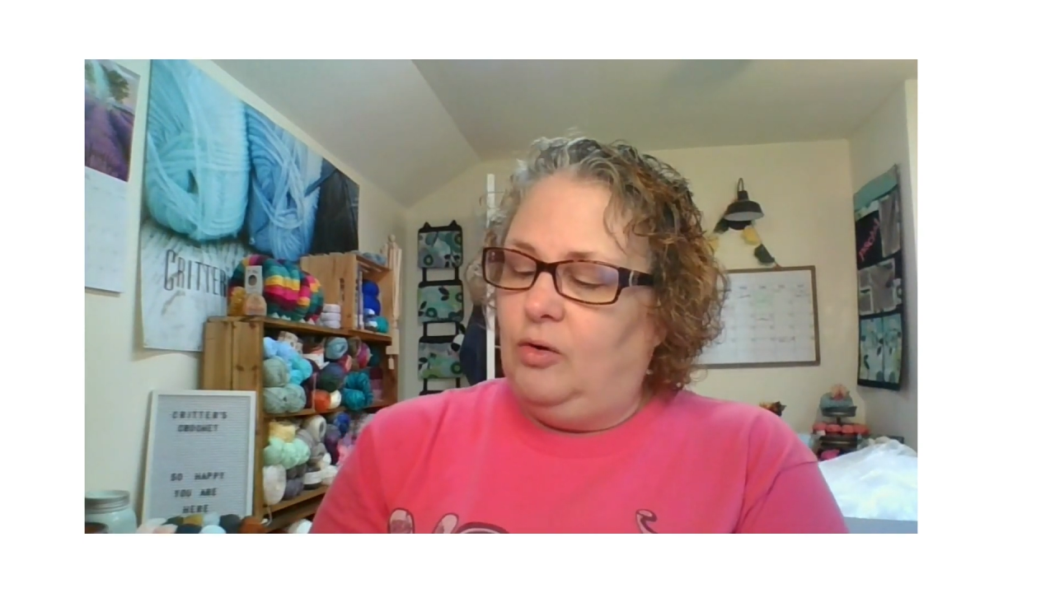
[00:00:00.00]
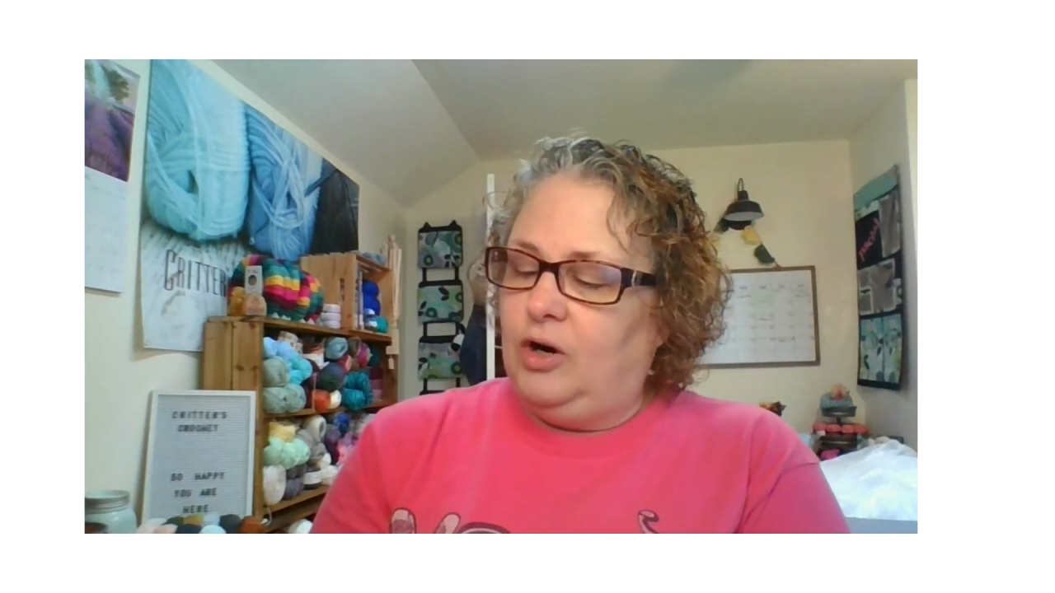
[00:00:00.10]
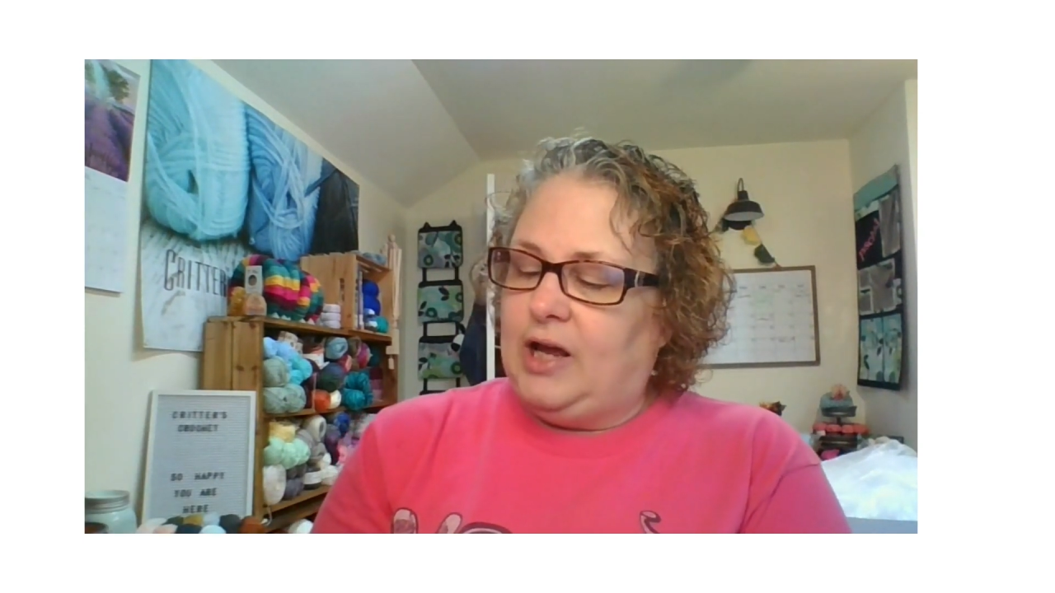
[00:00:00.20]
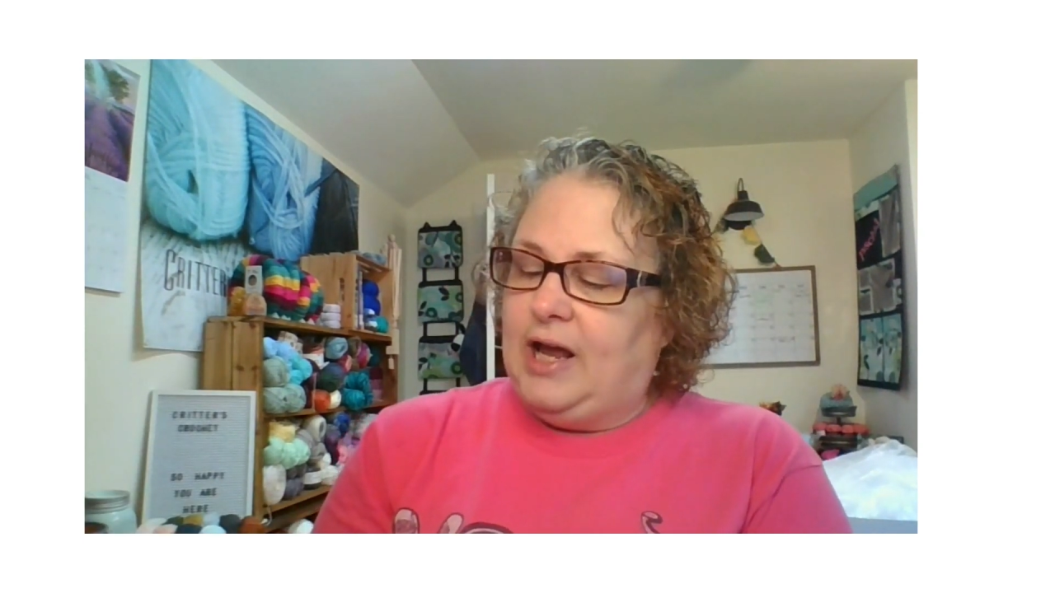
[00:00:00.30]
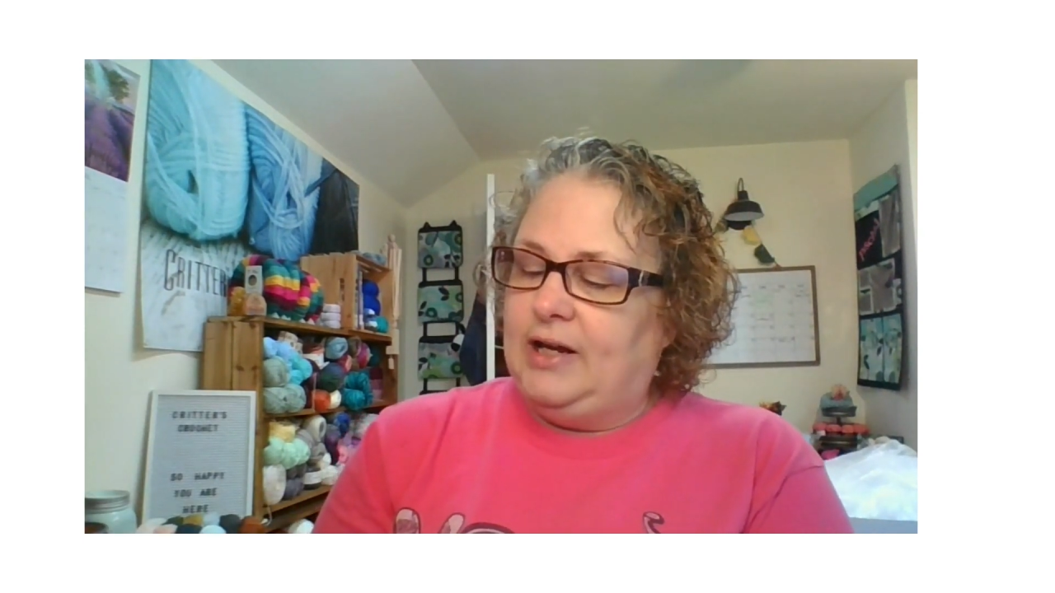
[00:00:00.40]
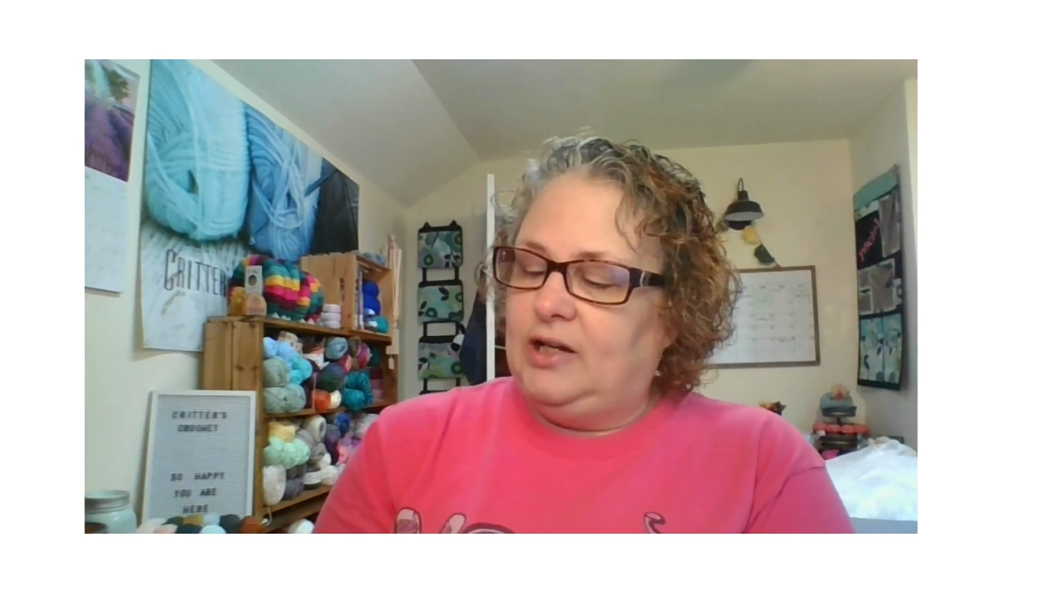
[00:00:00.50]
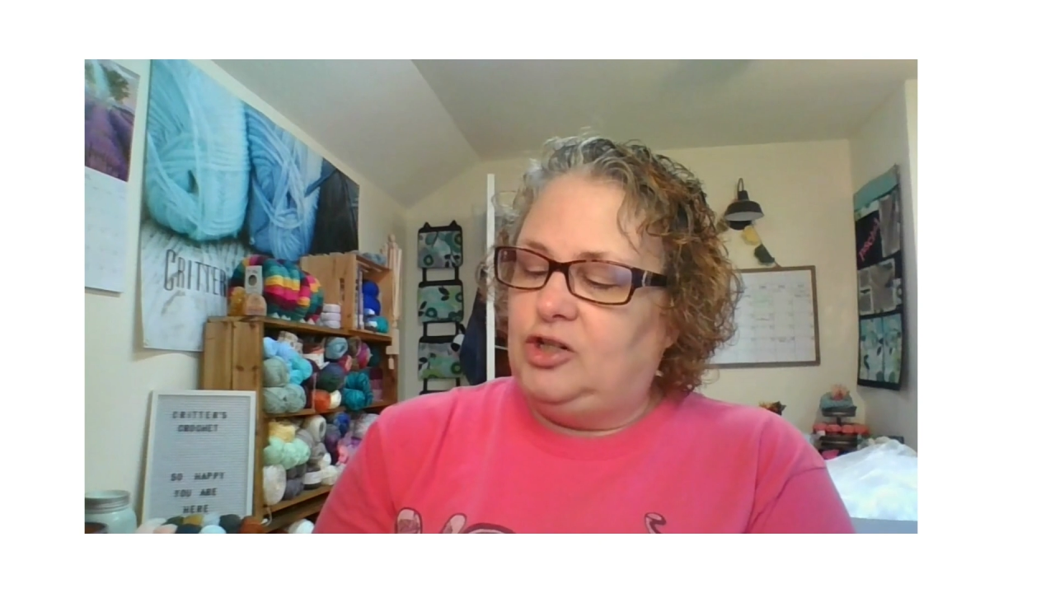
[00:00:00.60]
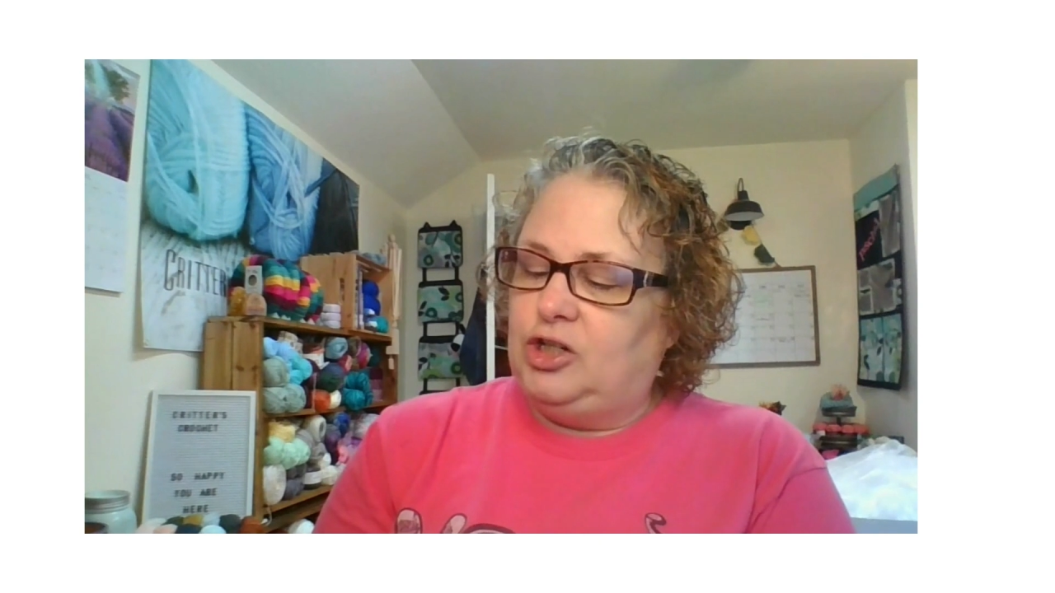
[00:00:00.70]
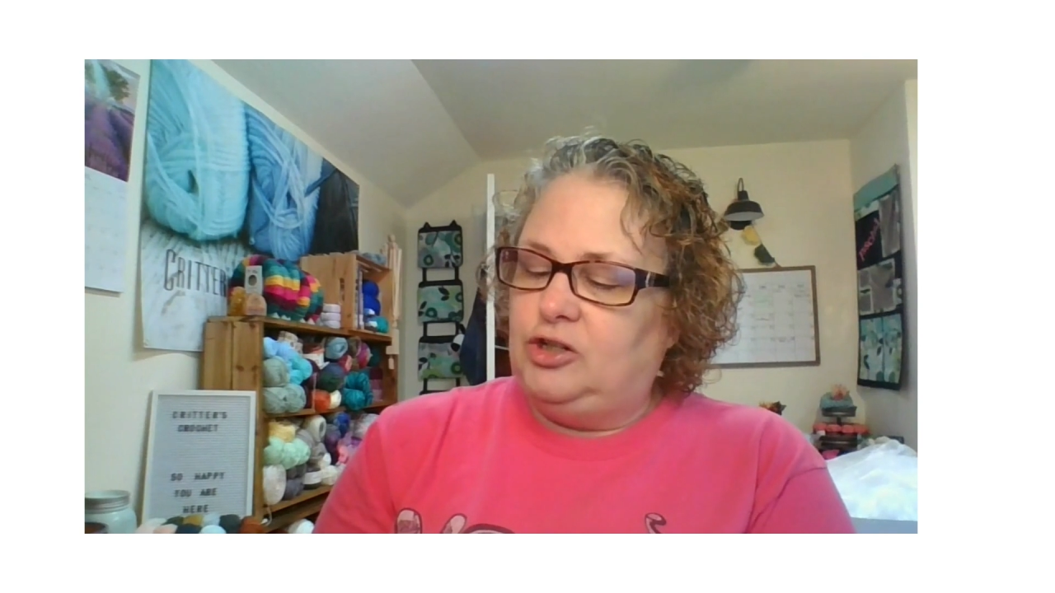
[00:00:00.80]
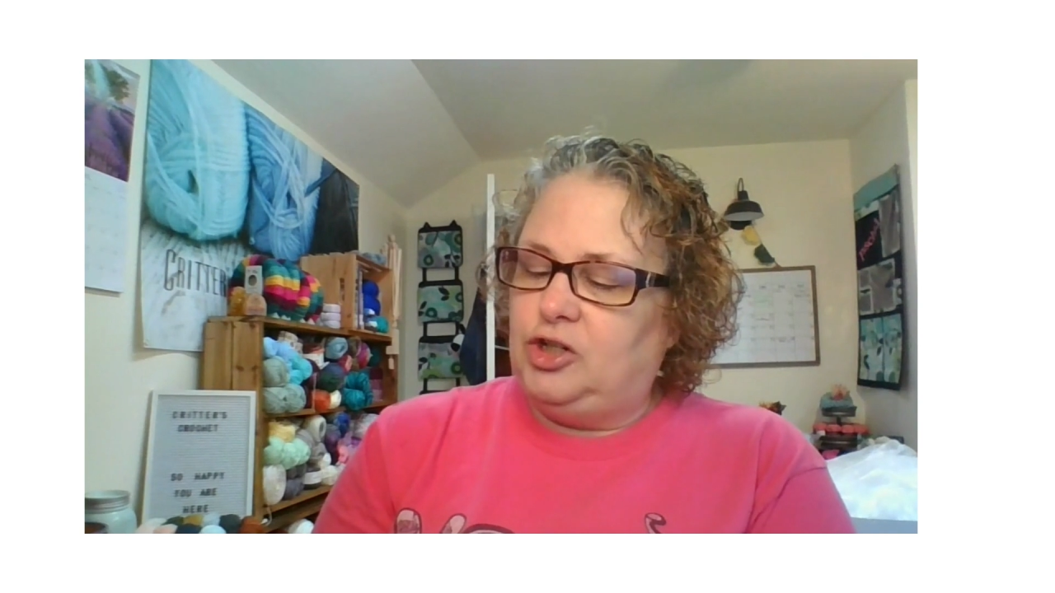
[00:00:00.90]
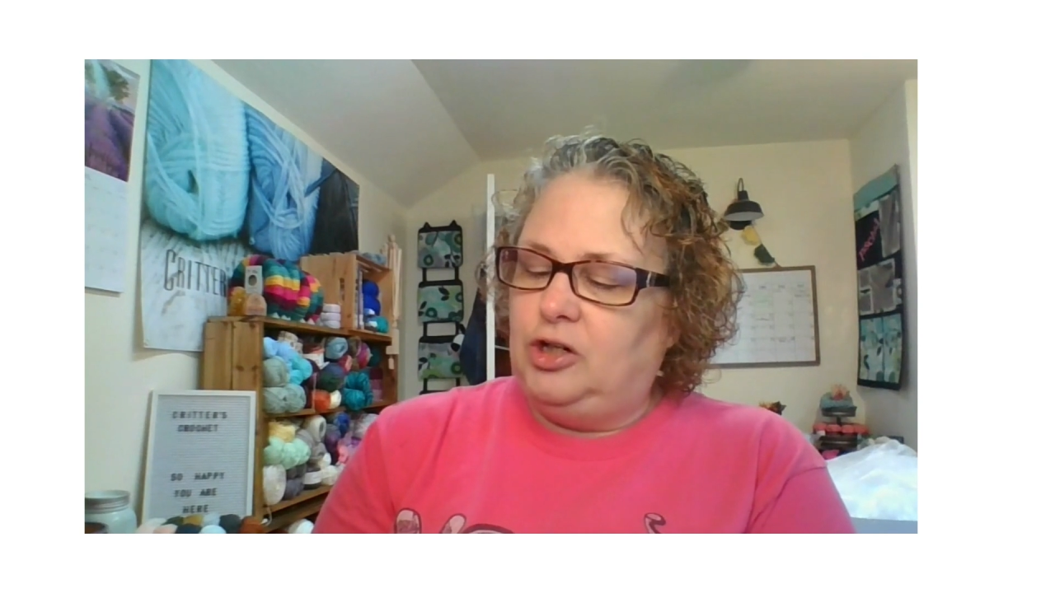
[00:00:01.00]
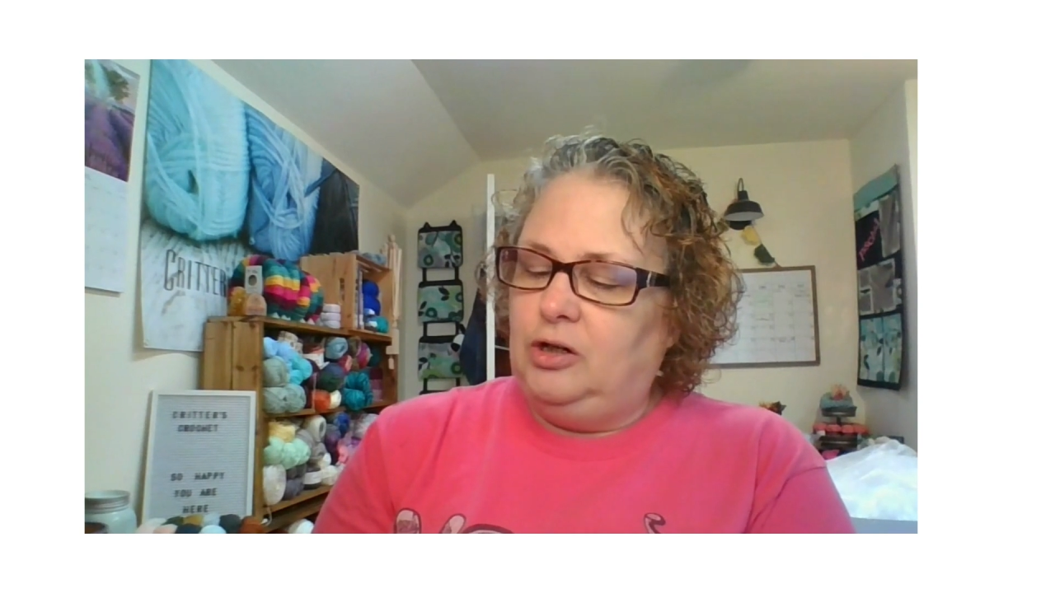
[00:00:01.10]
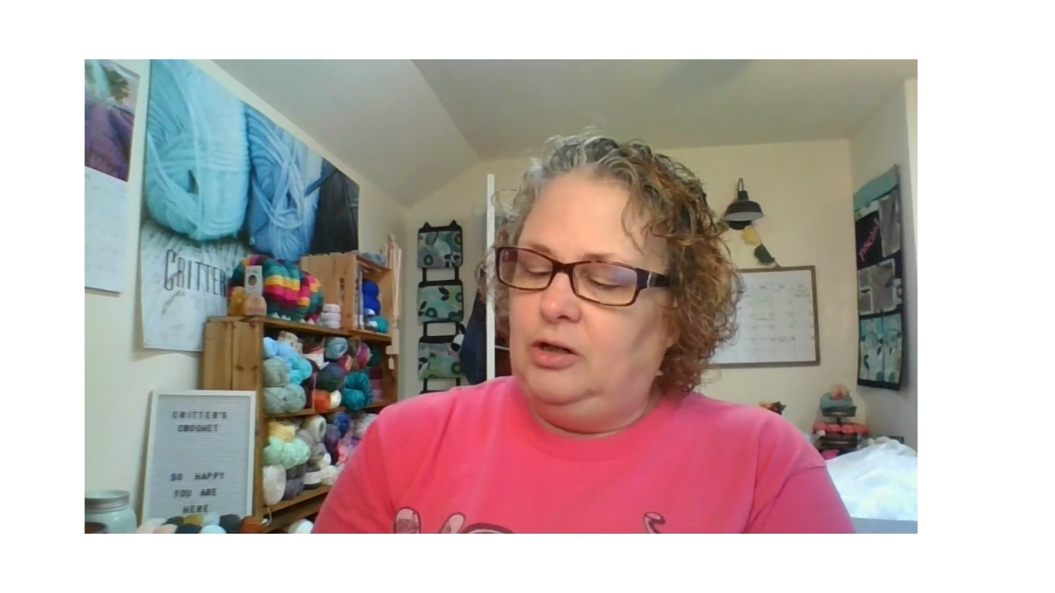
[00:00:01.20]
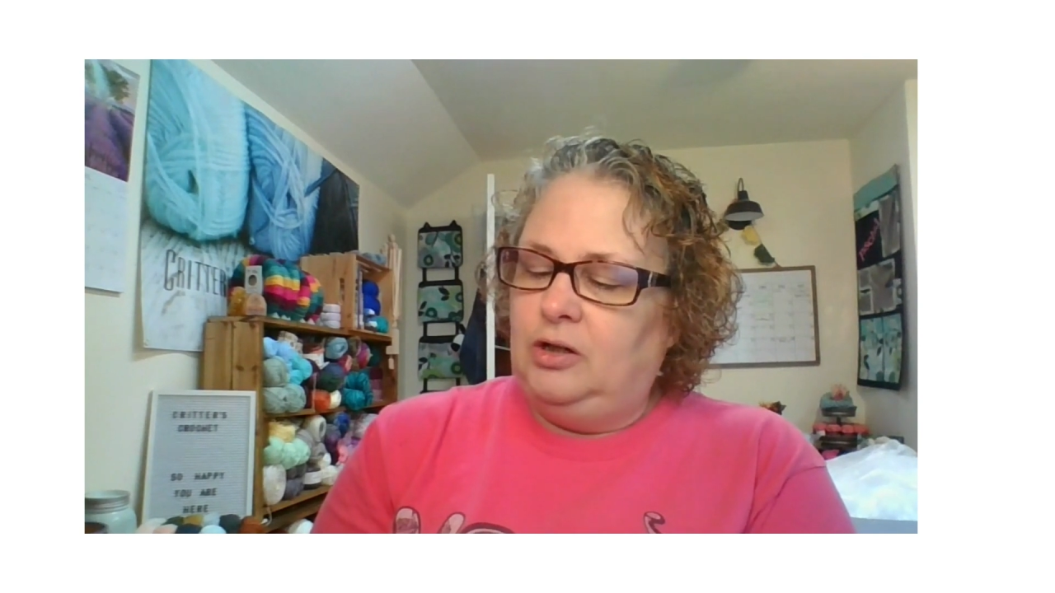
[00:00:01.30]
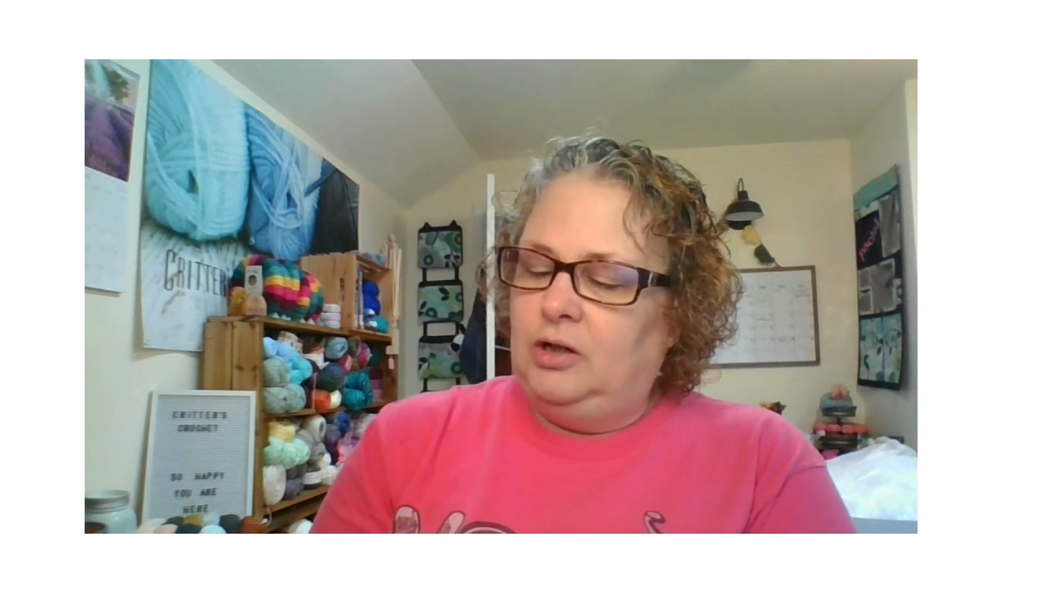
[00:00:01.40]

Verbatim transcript: organic ginger,